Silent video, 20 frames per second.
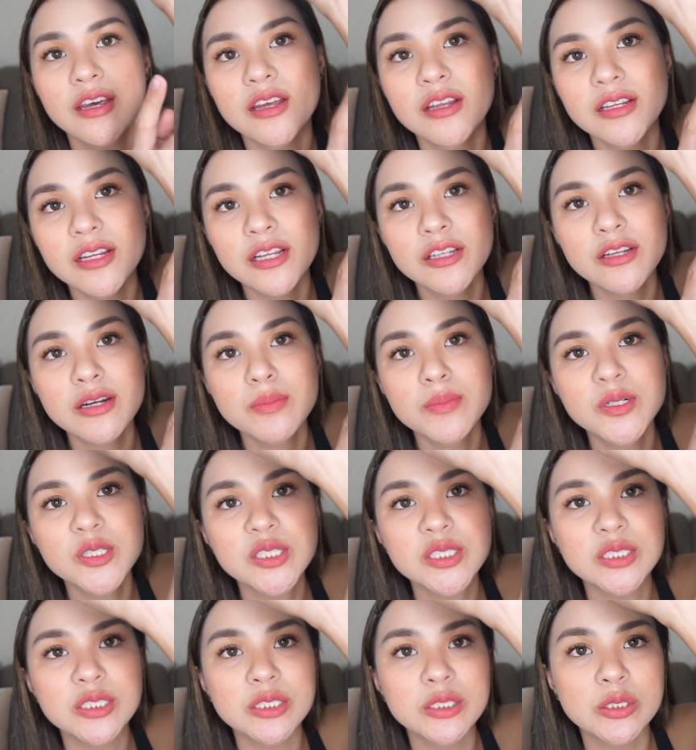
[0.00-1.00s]
And ito
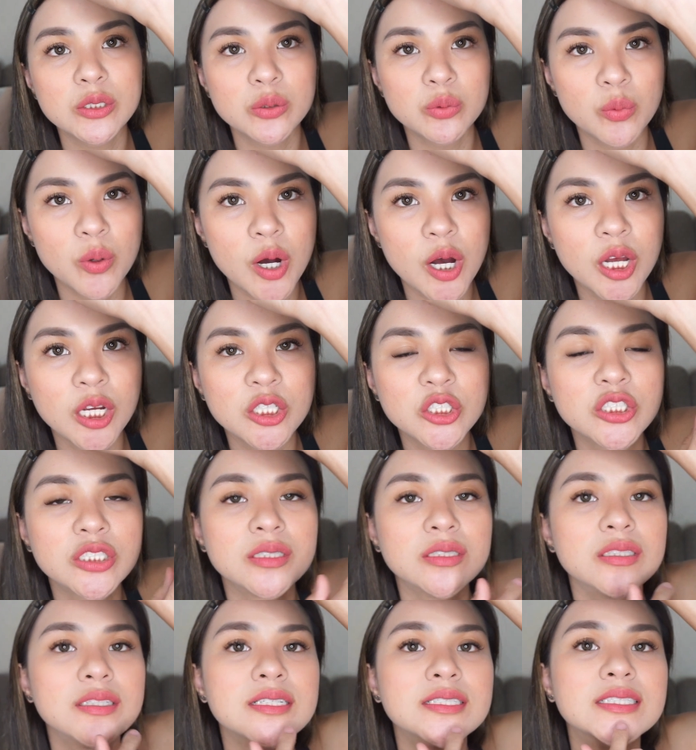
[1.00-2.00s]
naman siya sa
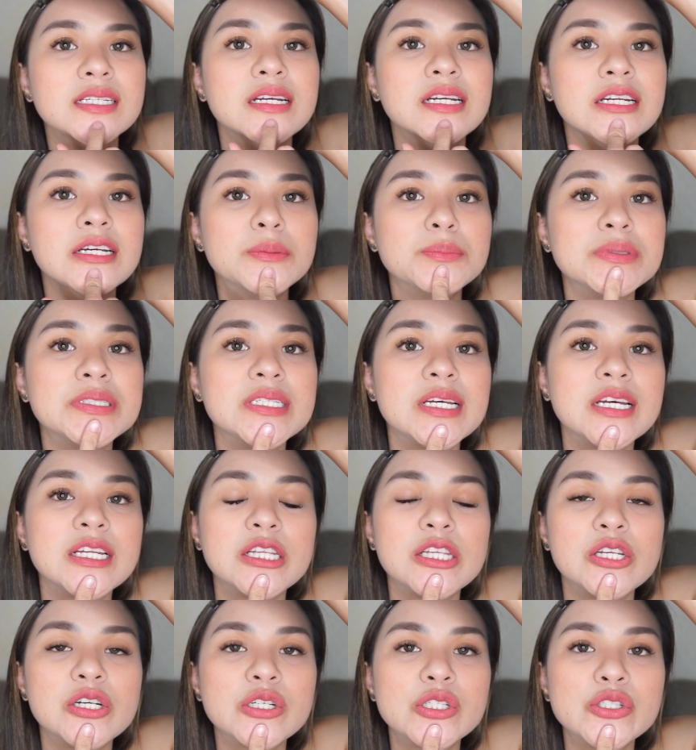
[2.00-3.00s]
swatch. Sa
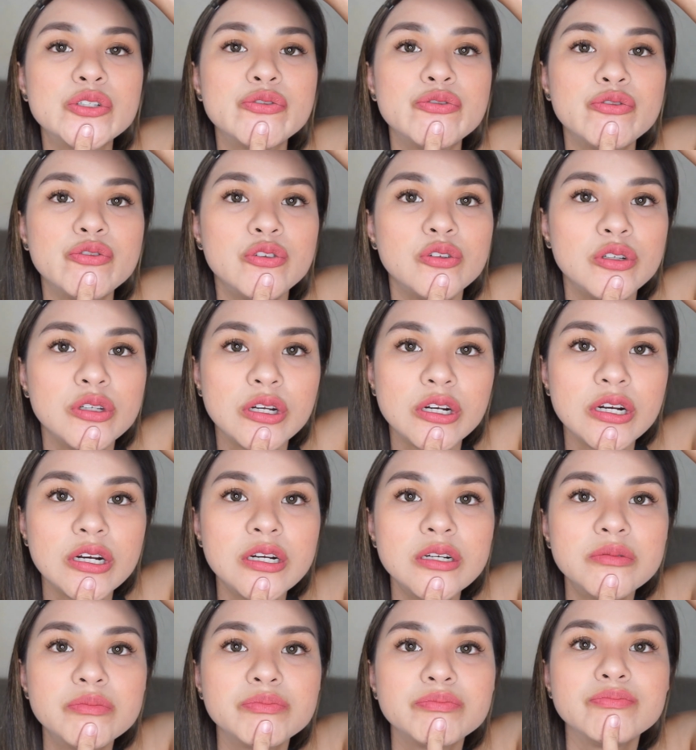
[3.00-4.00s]
lips, it looks
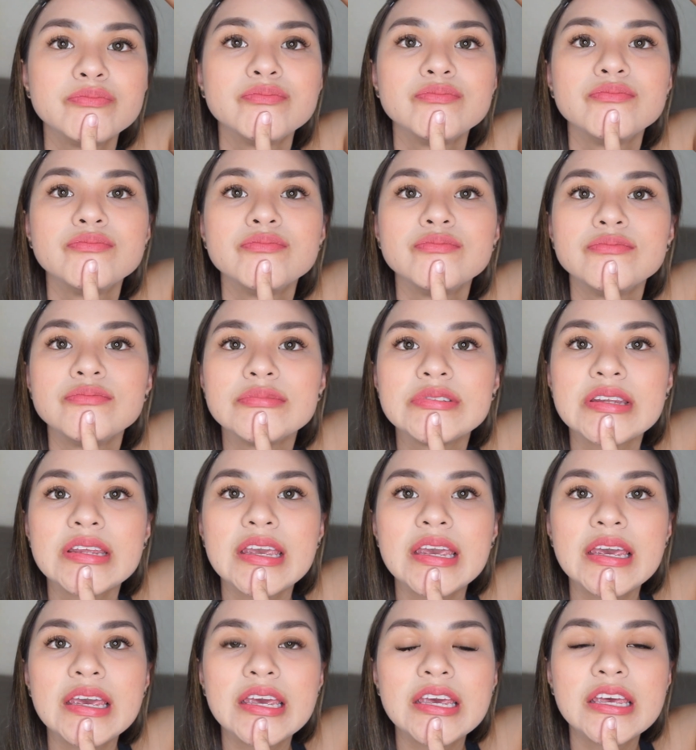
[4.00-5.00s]
fuller.
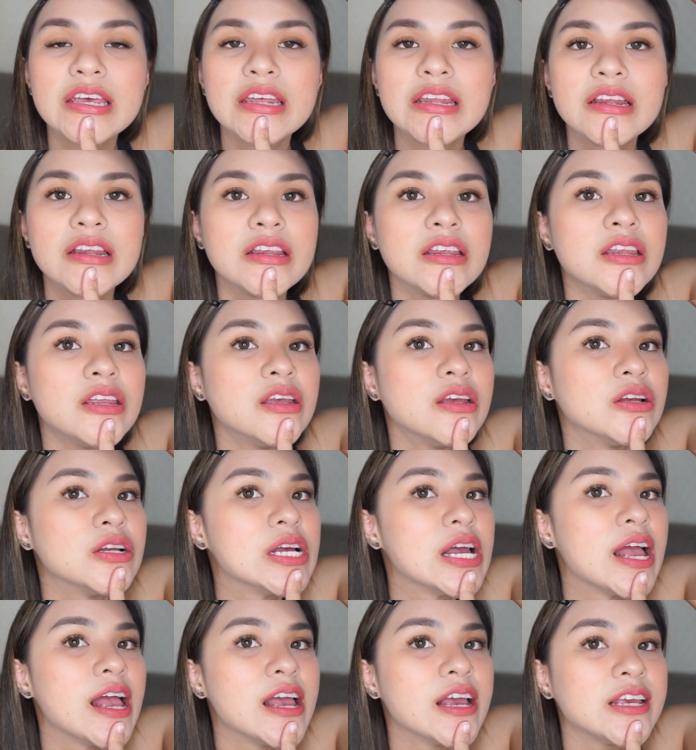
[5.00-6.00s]
And
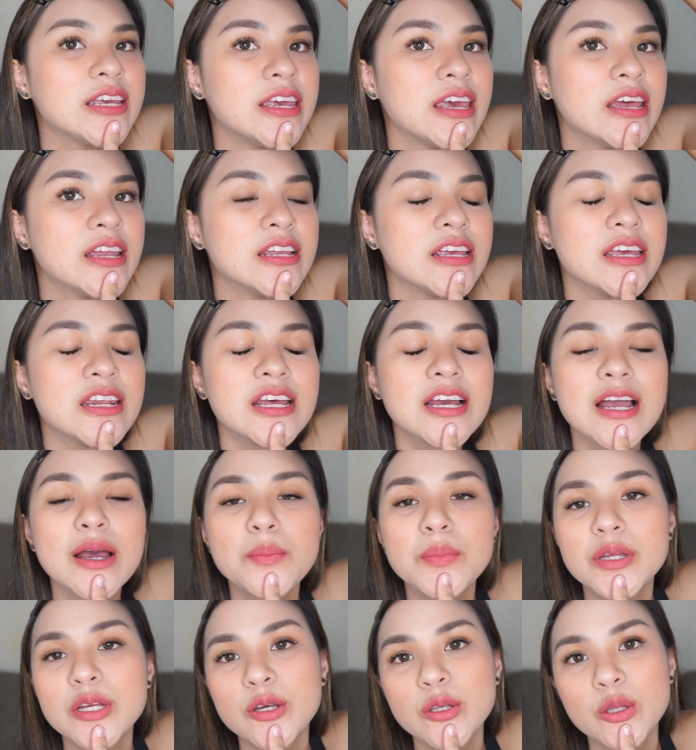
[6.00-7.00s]
again,
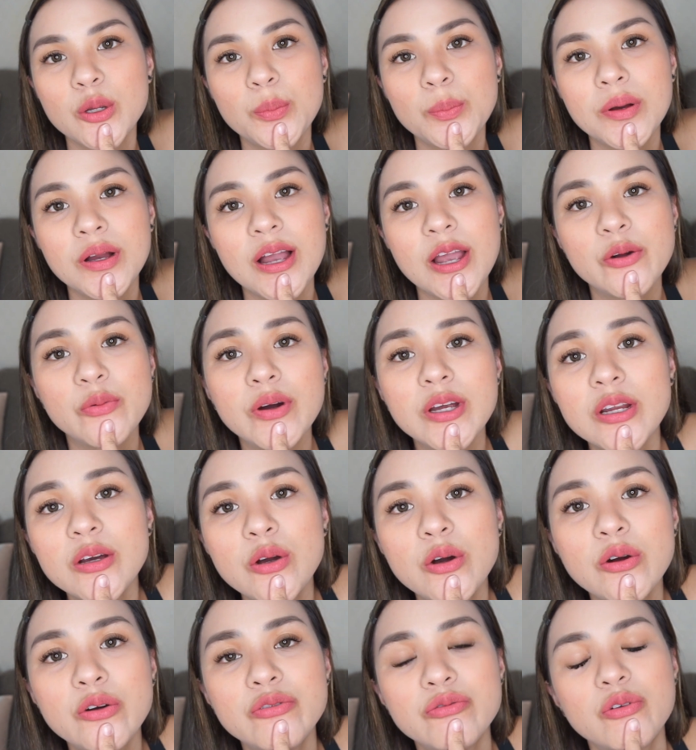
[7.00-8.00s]
ginagamit ko to pag I
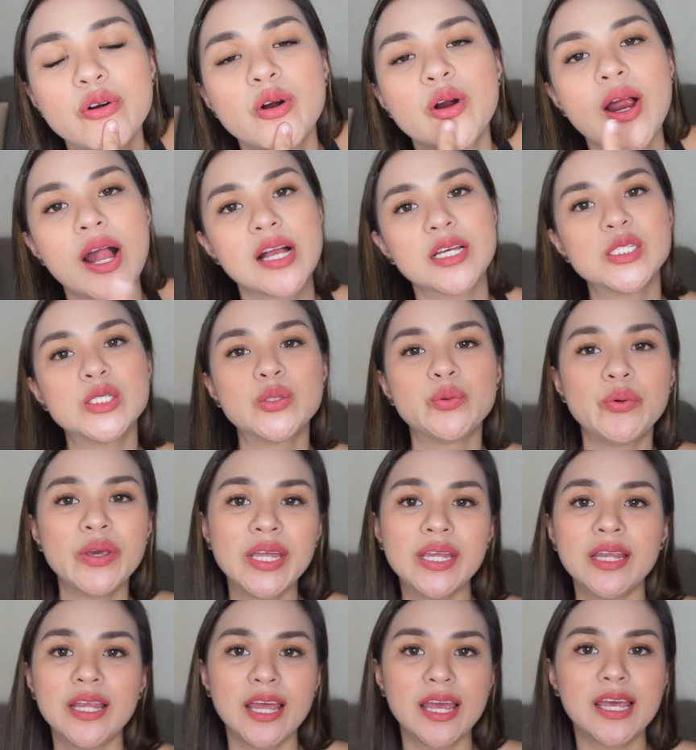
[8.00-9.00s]
wanna go for a
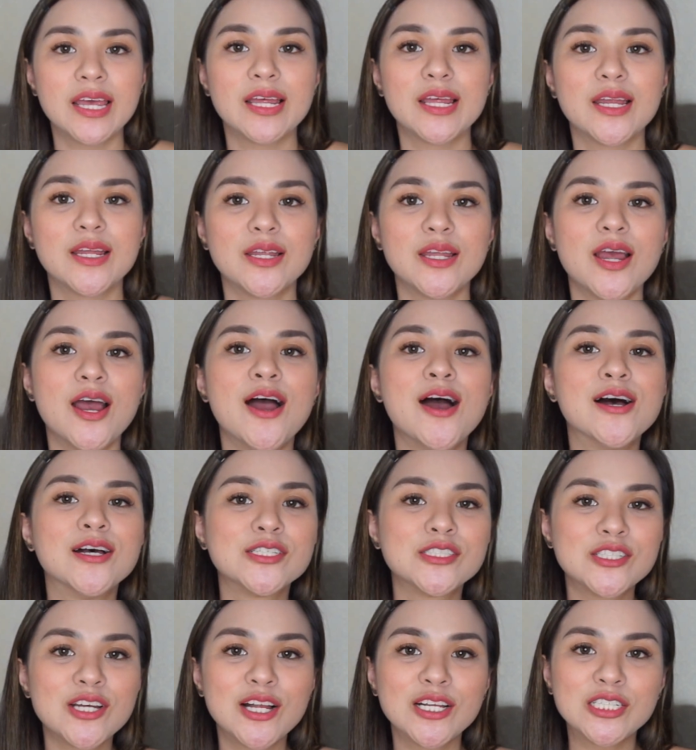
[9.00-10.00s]
sweet and
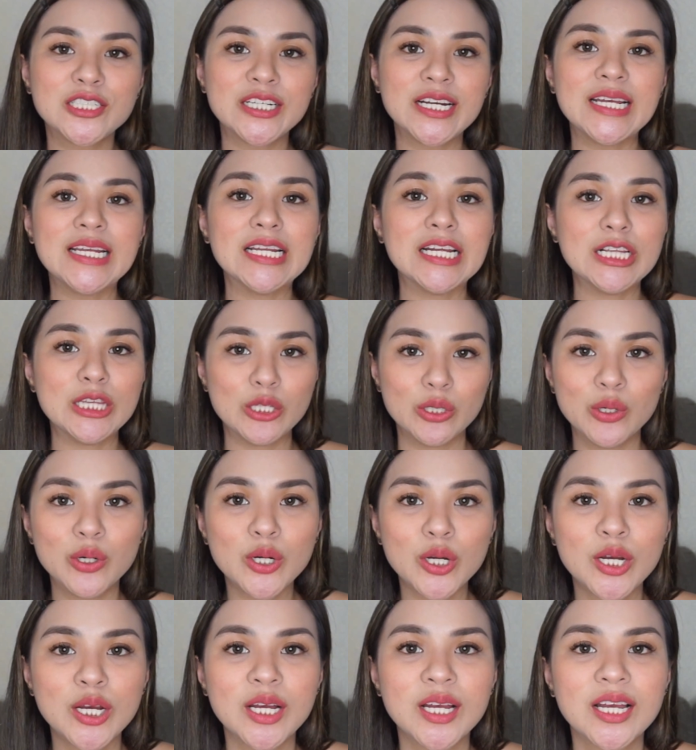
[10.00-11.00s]
sultry na
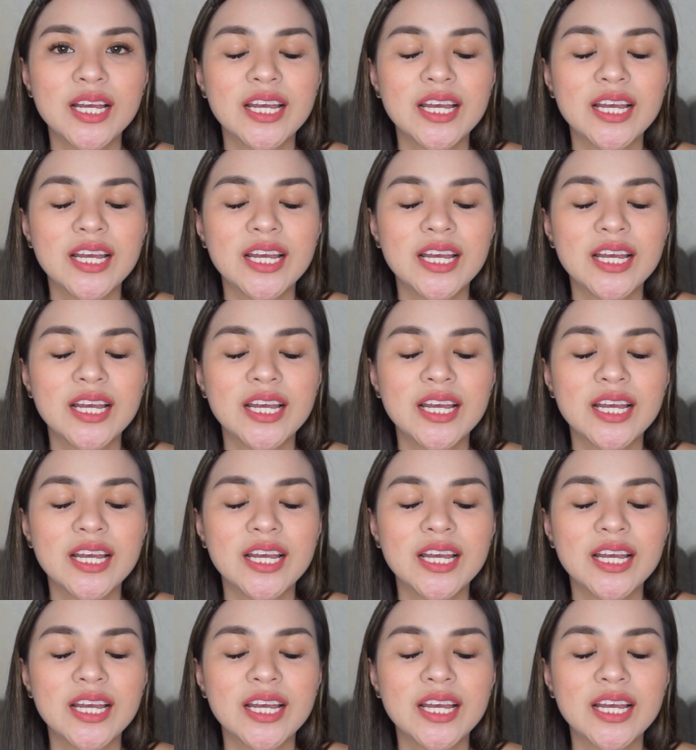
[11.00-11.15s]
look.